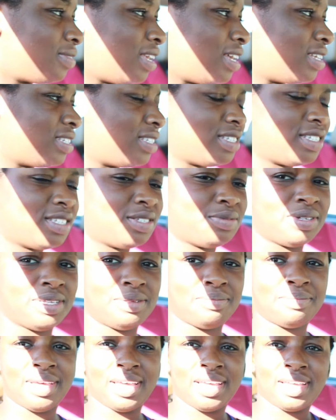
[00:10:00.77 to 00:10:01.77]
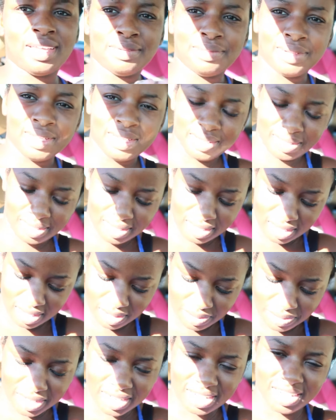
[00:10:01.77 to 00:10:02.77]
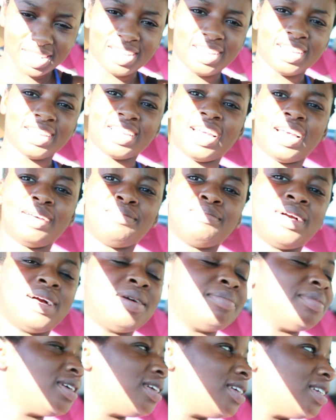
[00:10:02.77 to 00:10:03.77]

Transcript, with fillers: That's a sweet baby. He went in there and got mama